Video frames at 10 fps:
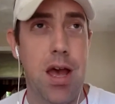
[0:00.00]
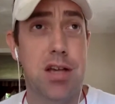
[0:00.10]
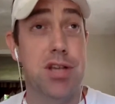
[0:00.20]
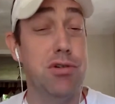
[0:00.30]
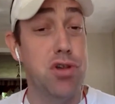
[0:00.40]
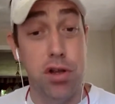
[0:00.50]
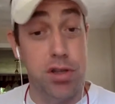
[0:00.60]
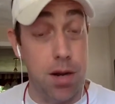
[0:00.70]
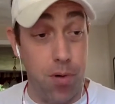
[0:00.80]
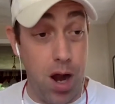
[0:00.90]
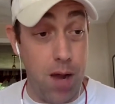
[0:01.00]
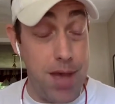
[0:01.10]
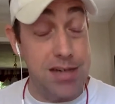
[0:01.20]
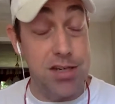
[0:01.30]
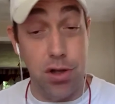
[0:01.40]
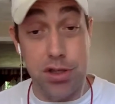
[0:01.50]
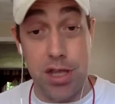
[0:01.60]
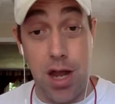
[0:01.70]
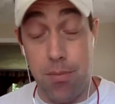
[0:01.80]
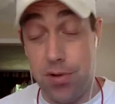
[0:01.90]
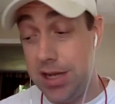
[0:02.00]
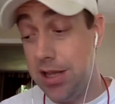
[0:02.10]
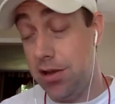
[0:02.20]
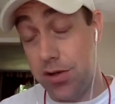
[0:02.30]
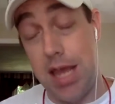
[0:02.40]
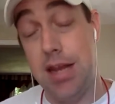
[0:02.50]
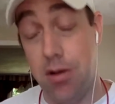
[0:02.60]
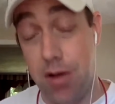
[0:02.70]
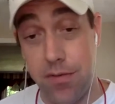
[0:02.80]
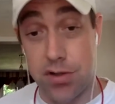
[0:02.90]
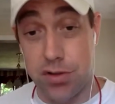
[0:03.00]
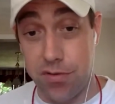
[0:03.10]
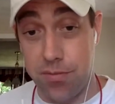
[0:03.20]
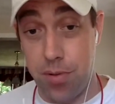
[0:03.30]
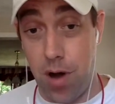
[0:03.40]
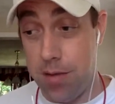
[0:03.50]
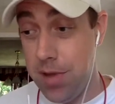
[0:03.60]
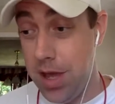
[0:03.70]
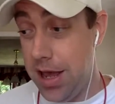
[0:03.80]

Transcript: So I was hooked on Prime. I actually looked it up when they did their 10-year anniversary of Prime.